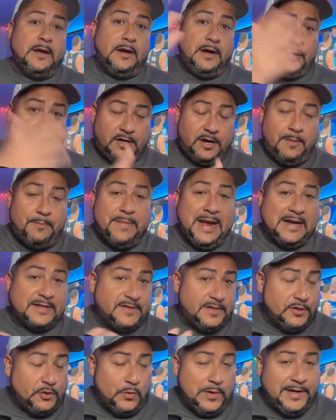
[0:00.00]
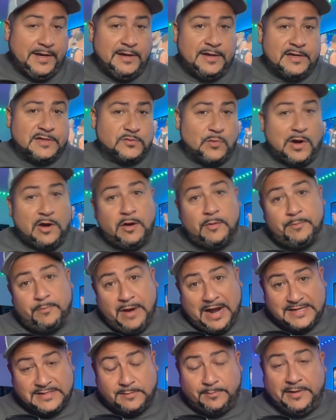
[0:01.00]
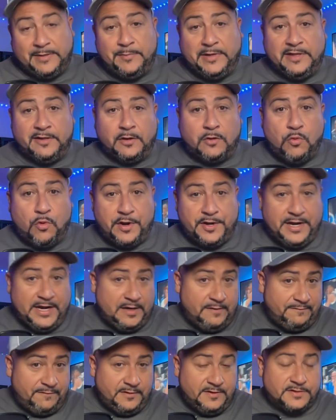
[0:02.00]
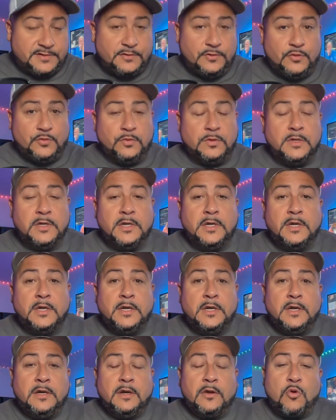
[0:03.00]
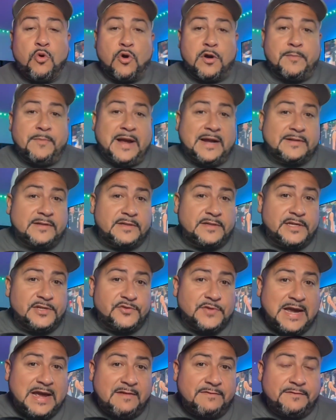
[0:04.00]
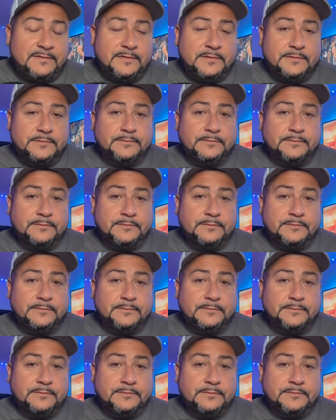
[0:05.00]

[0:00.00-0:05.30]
a comeback to New England as well, possibly be the coordinator for this new quarterback that they draft.